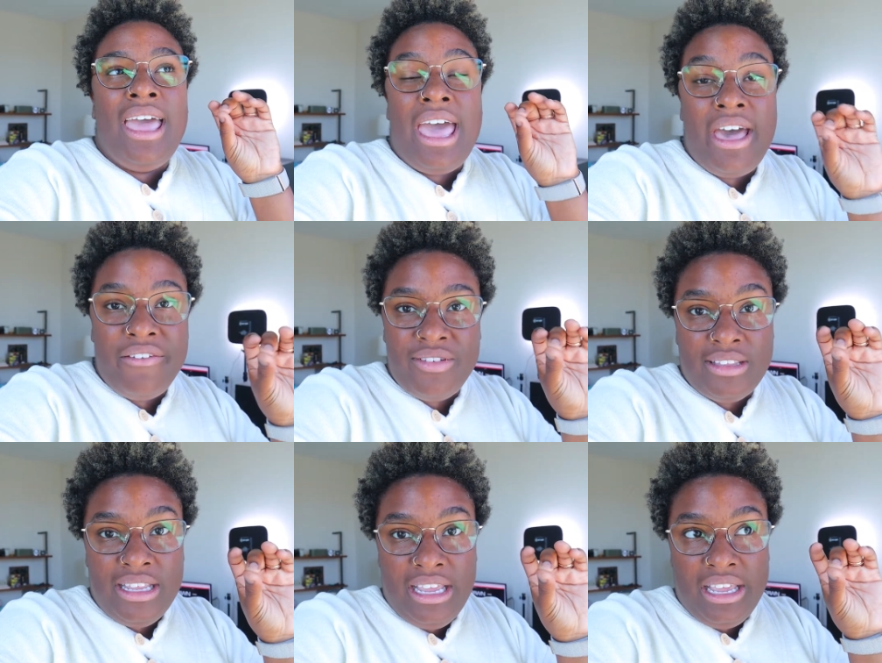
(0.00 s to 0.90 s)

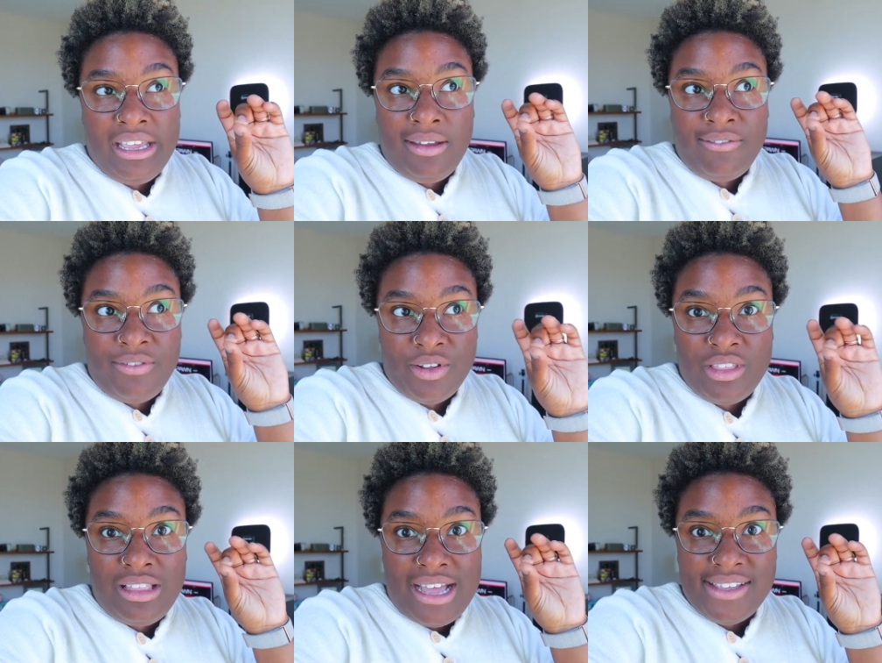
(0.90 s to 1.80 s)
heavily for
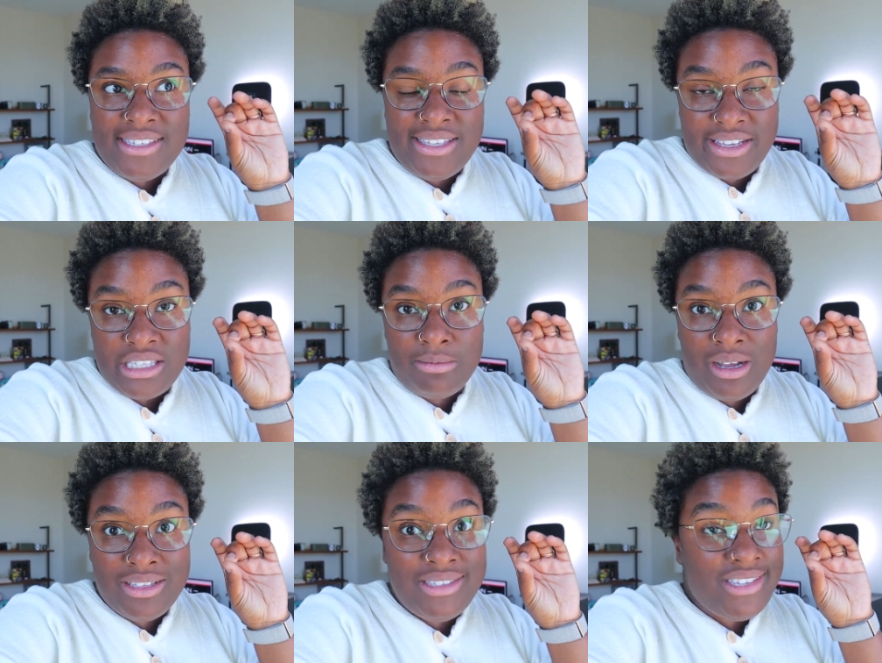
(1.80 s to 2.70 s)
the last 6
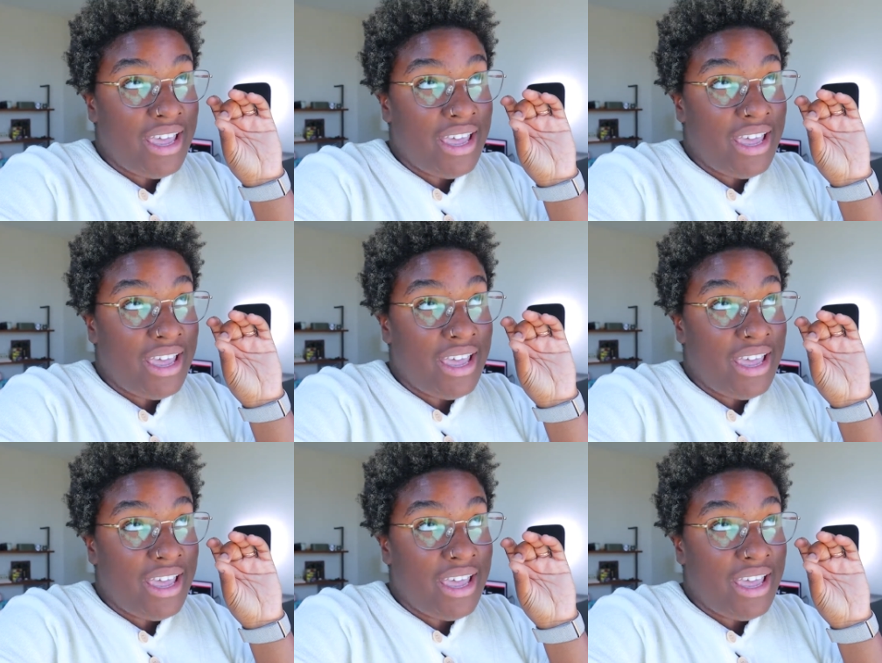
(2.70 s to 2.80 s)
months,